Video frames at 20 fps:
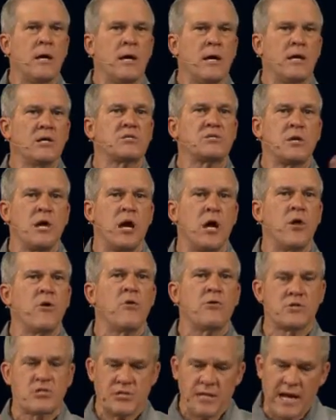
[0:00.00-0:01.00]
is the
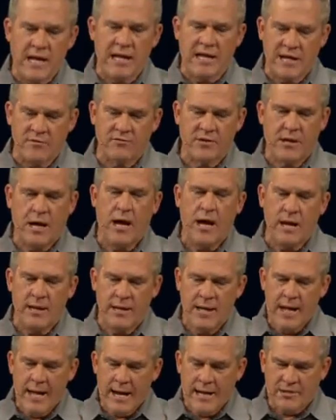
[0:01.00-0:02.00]
understanding of
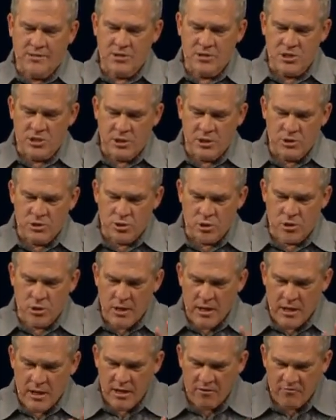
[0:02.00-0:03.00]
God at the center
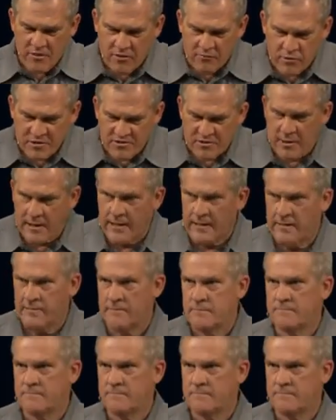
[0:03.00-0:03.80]
of everything.